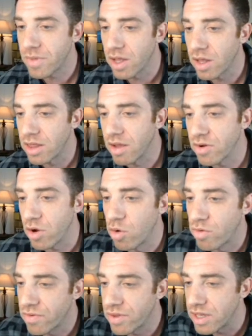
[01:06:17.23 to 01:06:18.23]
I love an
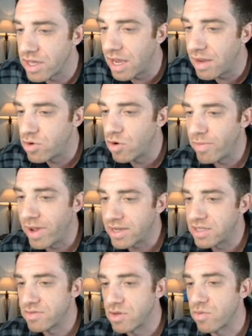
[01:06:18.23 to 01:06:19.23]
over for the game. You know,
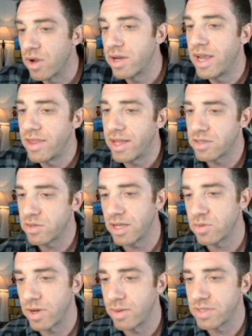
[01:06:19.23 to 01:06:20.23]
Maxey loves to run. Yeah,
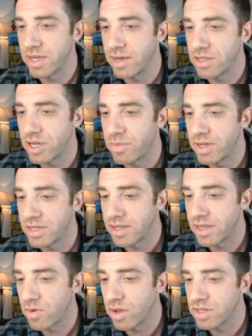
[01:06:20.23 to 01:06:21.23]
that's what I'm saying, J-Miz. I
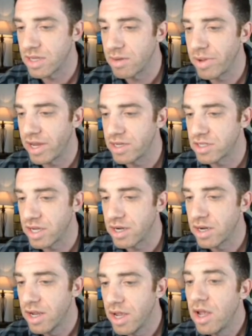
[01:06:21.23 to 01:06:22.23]
think we're on the same page
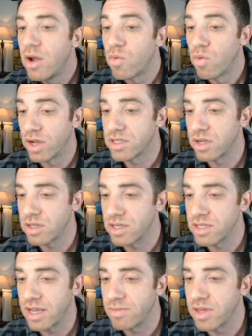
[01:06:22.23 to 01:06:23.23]
there. Russ took the
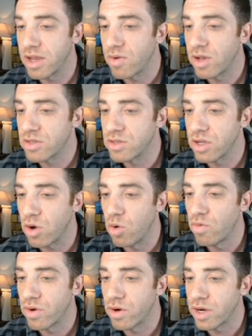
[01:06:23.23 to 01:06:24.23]
same thing. Russ took
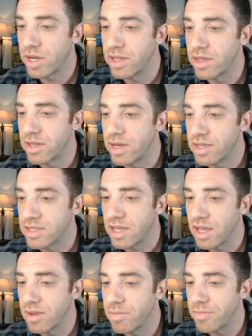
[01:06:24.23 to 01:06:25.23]
over in the Knicks
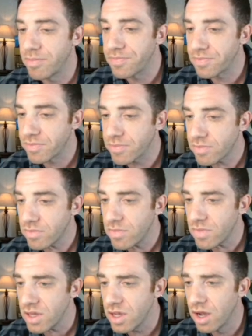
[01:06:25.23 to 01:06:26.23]
game.
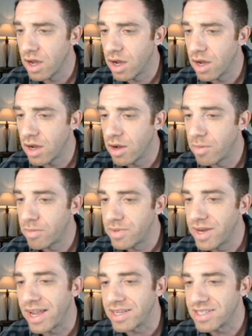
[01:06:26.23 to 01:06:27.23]

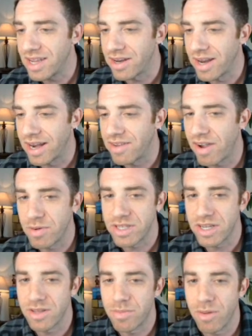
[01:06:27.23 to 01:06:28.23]
Nice. Yeah,
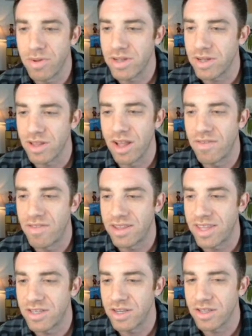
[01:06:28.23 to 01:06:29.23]
95% of the public love that
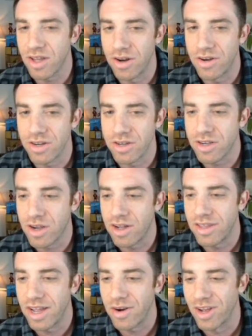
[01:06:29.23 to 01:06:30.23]
they took the under. Good call
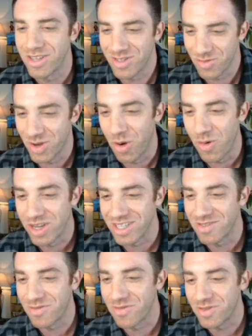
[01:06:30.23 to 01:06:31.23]
on that, Russ. We always
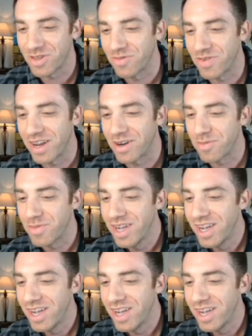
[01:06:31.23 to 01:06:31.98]
love to fade them.